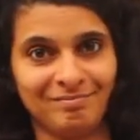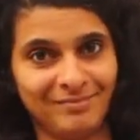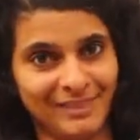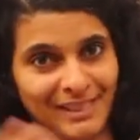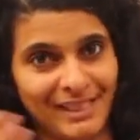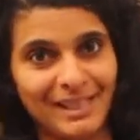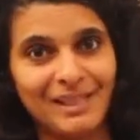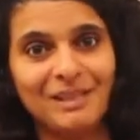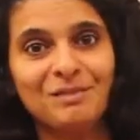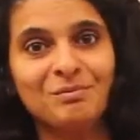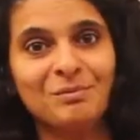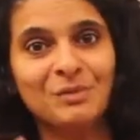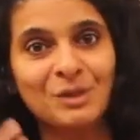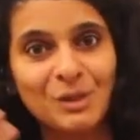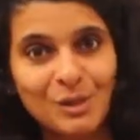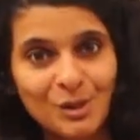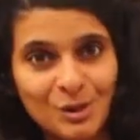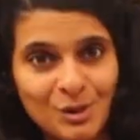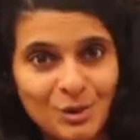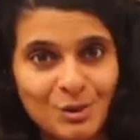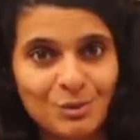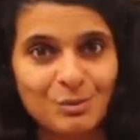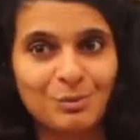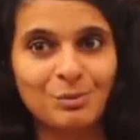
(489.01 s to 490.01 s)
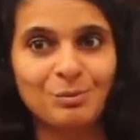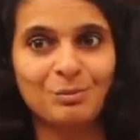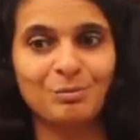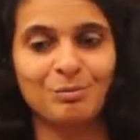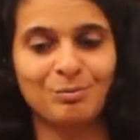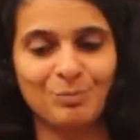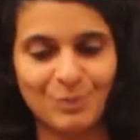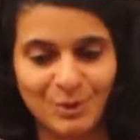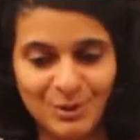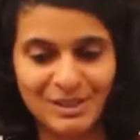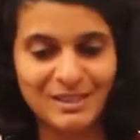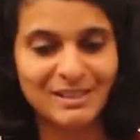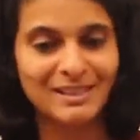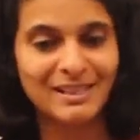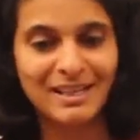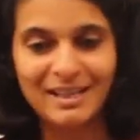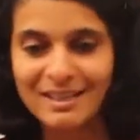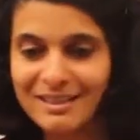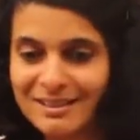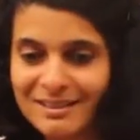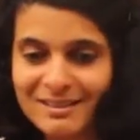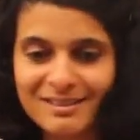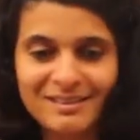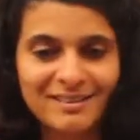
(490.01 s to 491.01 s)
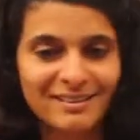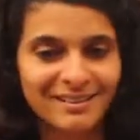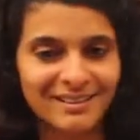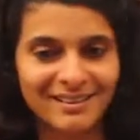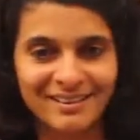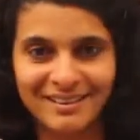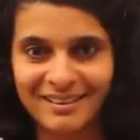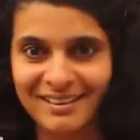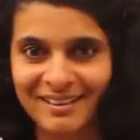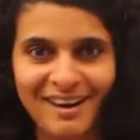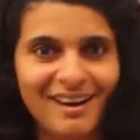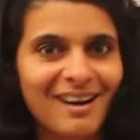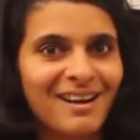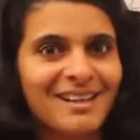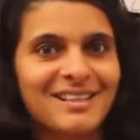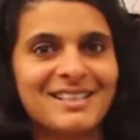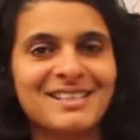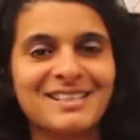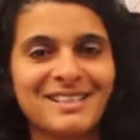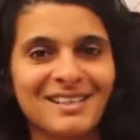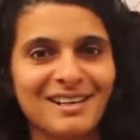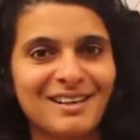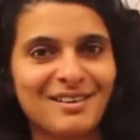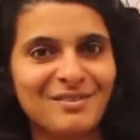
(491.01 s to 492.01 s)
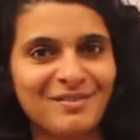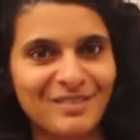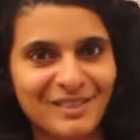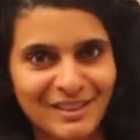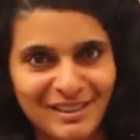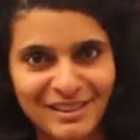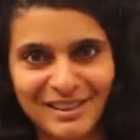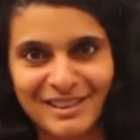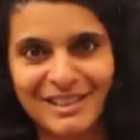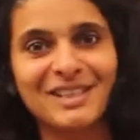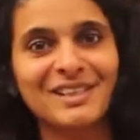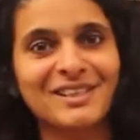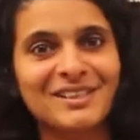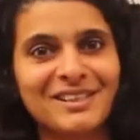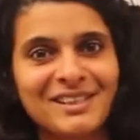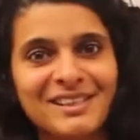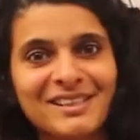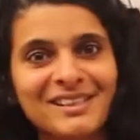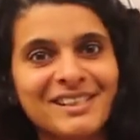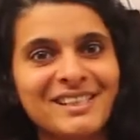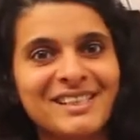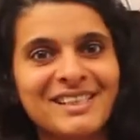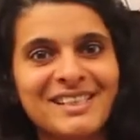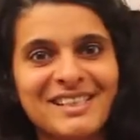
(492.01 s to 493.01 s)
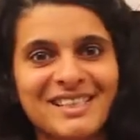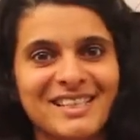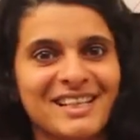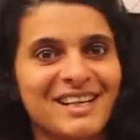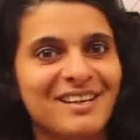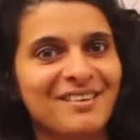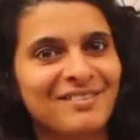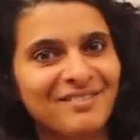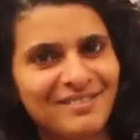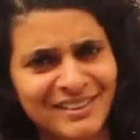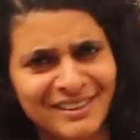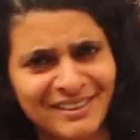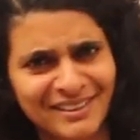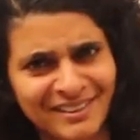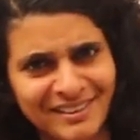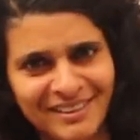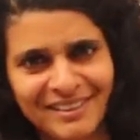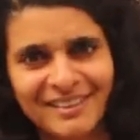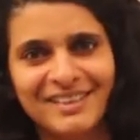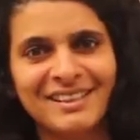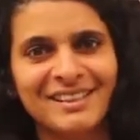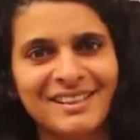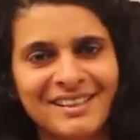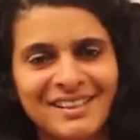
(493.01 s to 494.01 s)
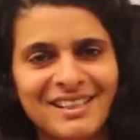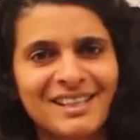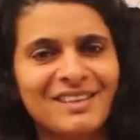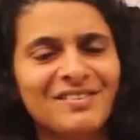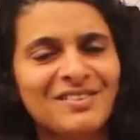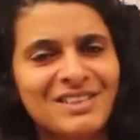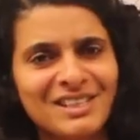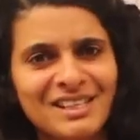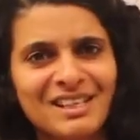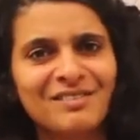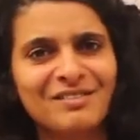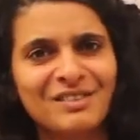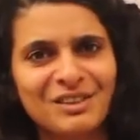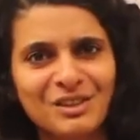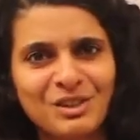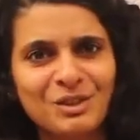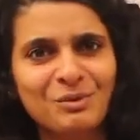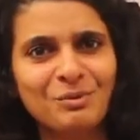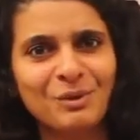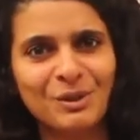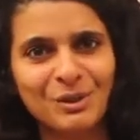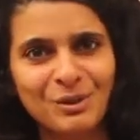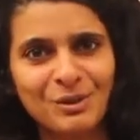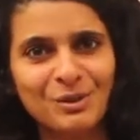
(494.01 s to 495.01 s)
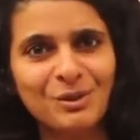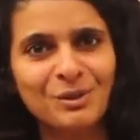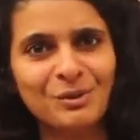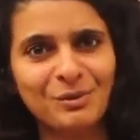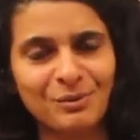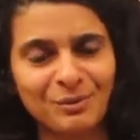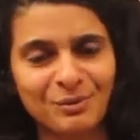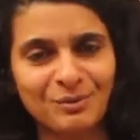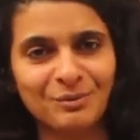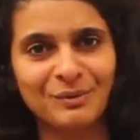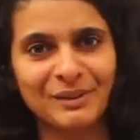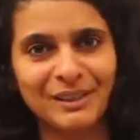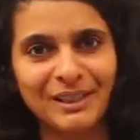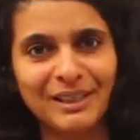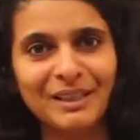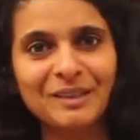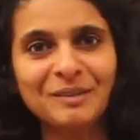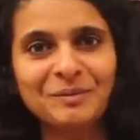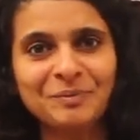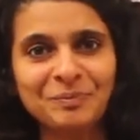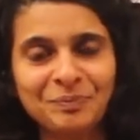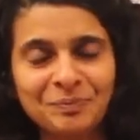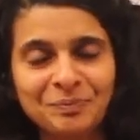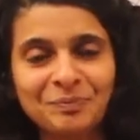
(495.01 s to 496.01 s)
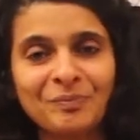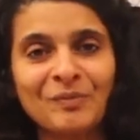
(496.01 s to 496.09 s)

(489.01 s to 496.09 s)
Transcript: yeah, to process the hard stuff and the nerdy stuff and the tough stuff that you want to do, yeah.